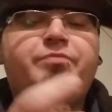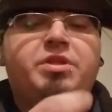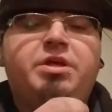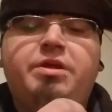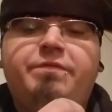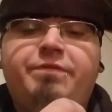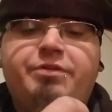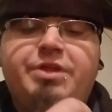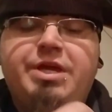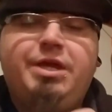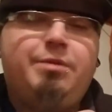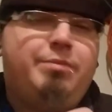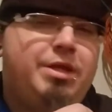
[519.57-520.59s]
And if you're
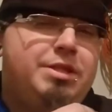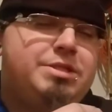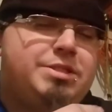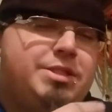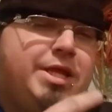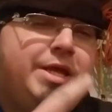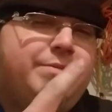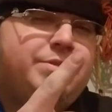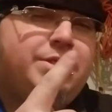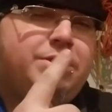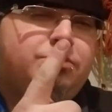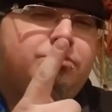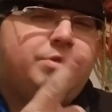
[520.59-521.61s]
thinking, man, that name
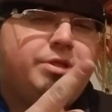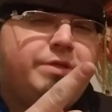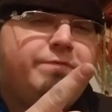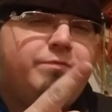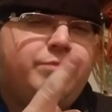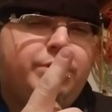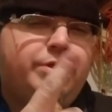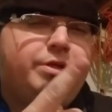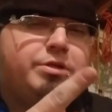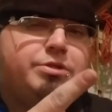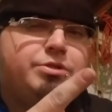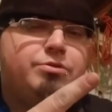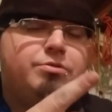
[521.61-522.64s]
sounds really
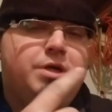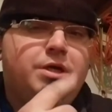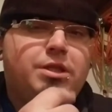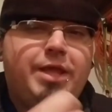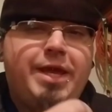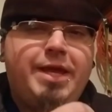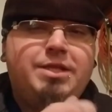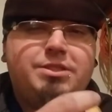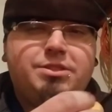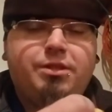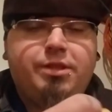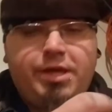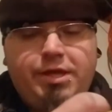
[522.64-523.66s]
familiar to uh, Lane's
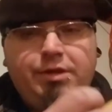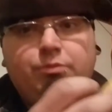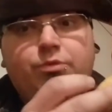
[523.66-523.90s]
Delight,